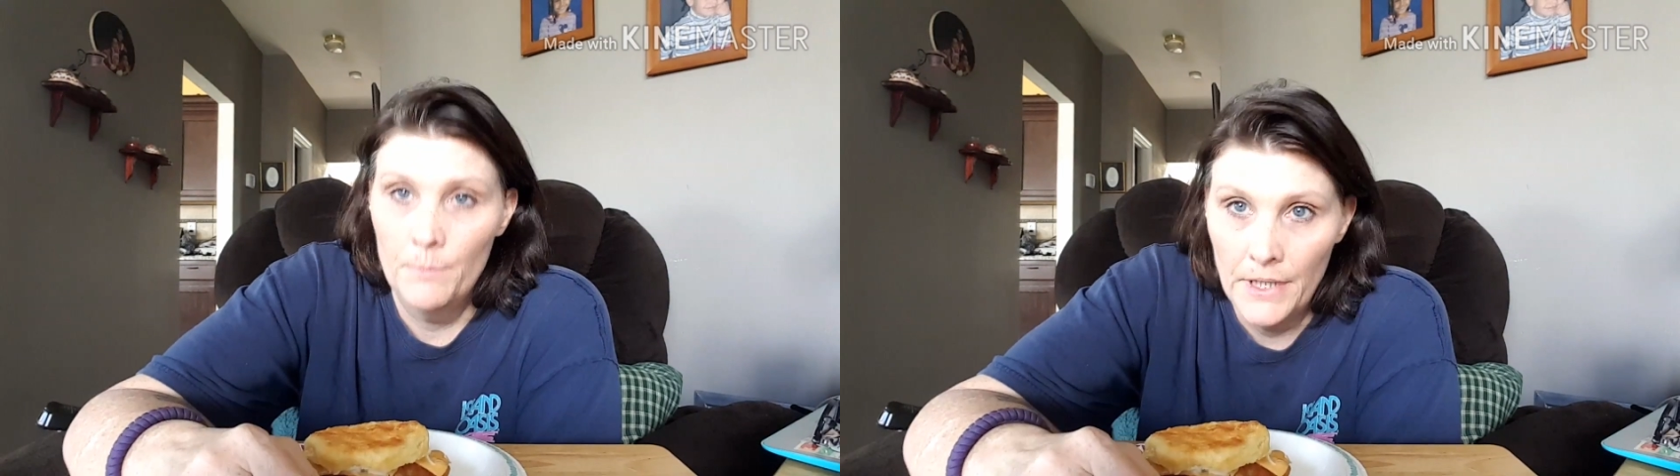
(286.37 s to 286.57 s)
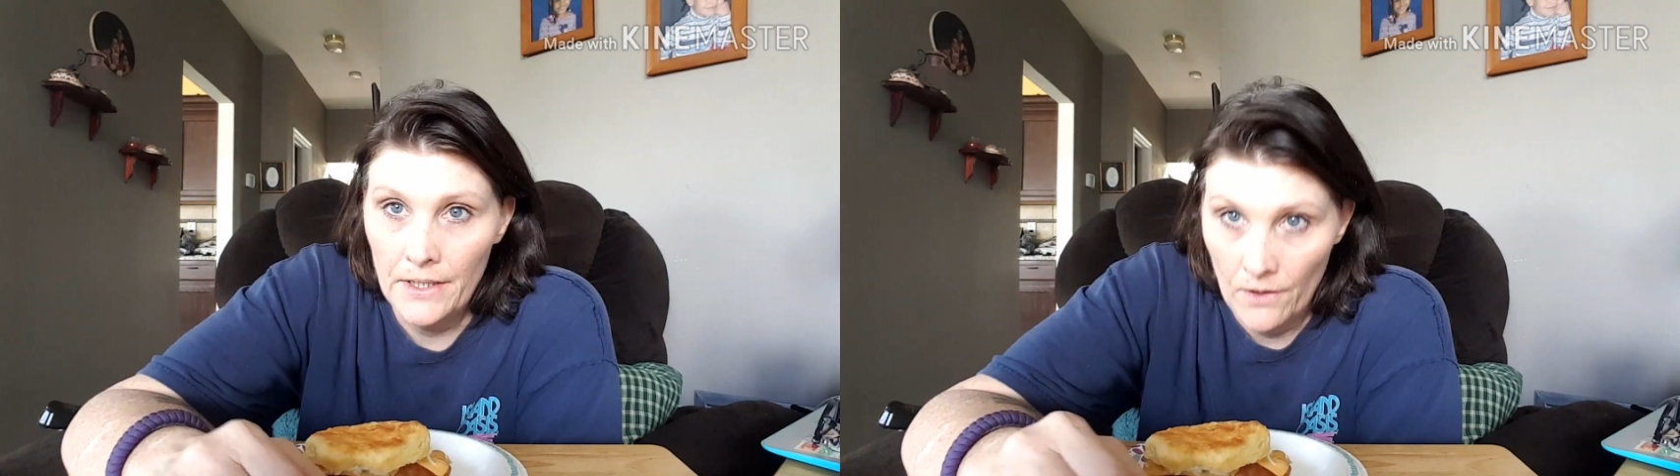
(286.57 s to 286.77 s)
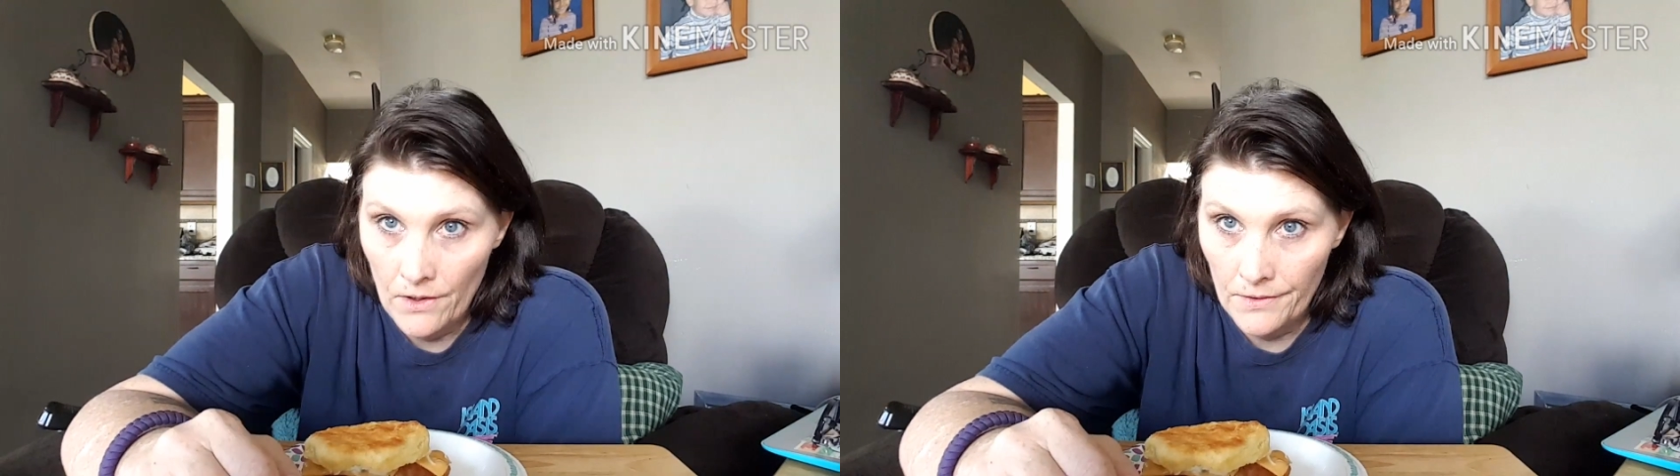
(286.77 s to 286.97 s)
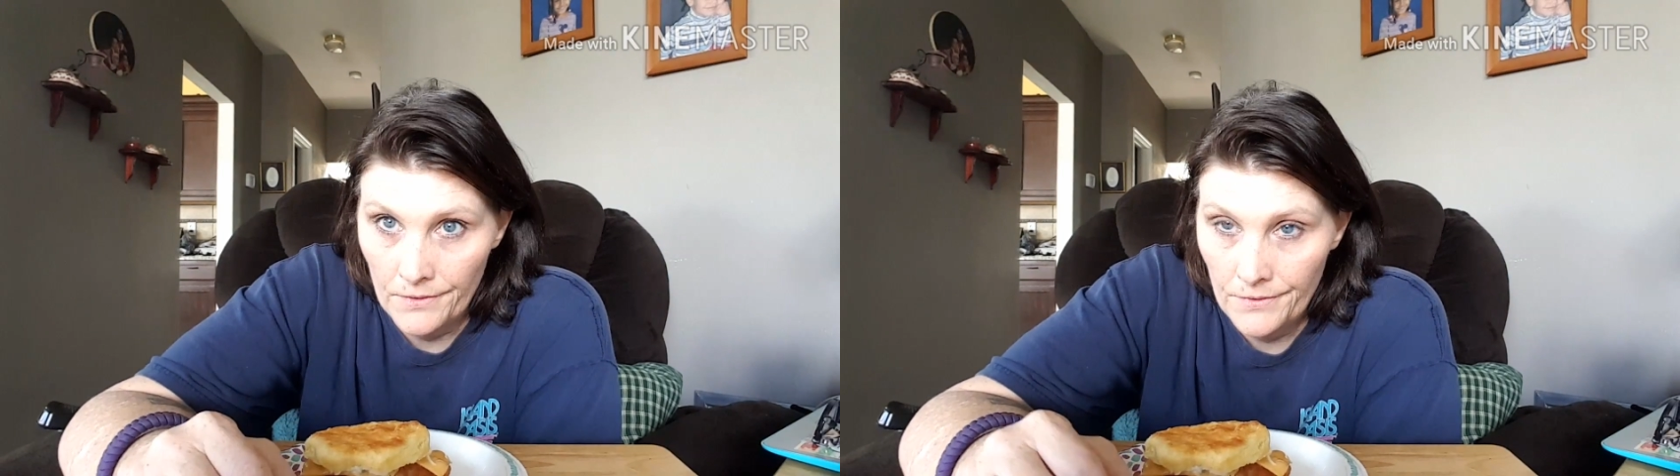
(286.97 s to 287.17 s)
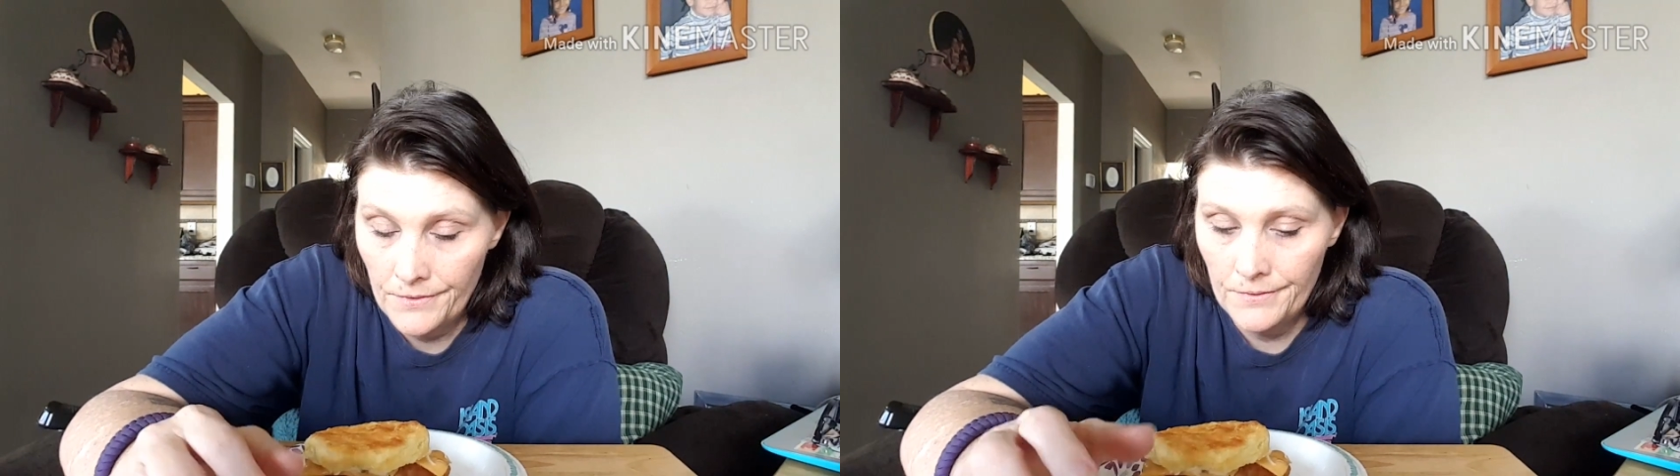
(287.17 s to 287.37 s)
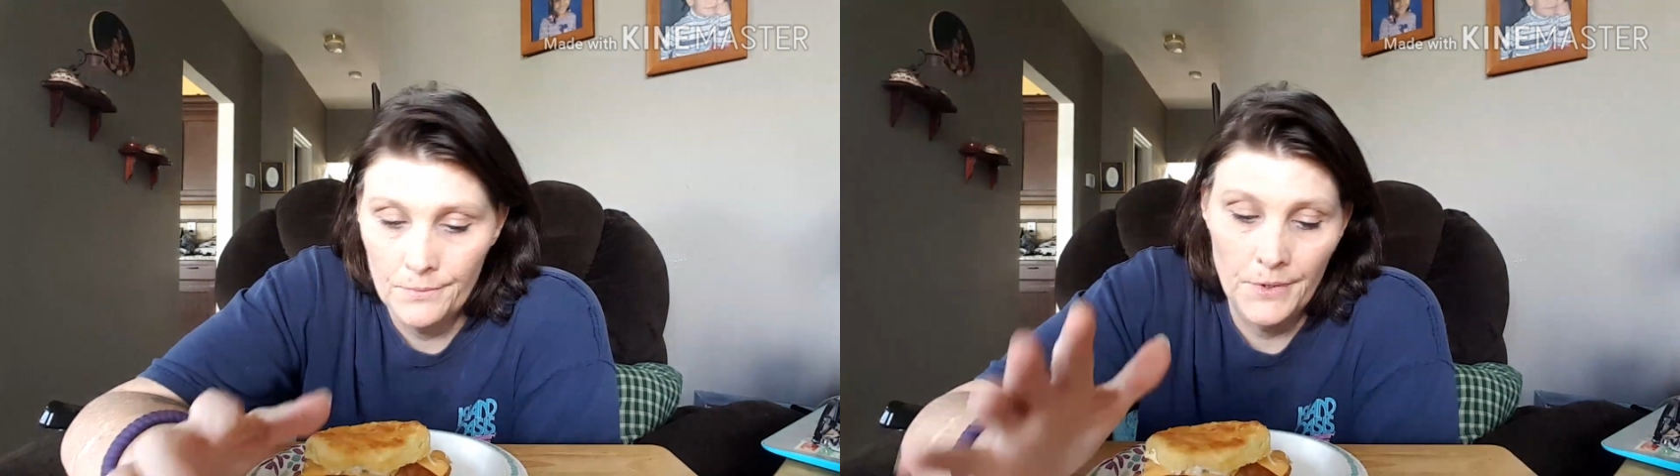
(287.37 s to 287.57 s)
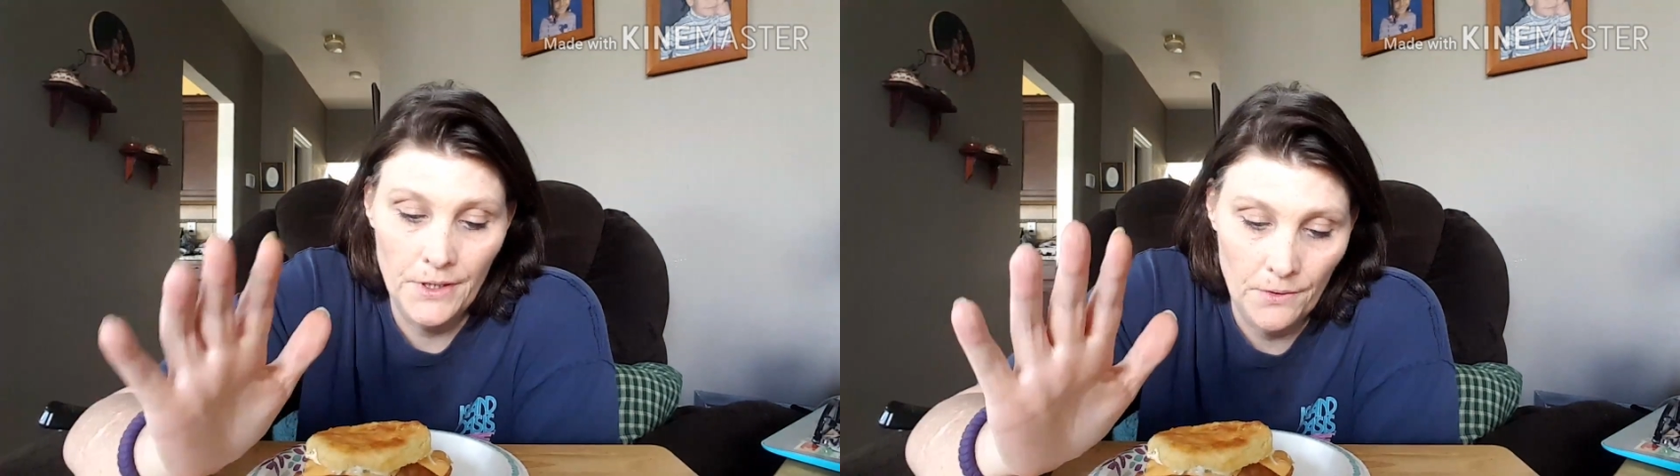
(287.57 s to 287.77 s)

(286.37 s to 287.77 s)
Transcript: McDonald's. We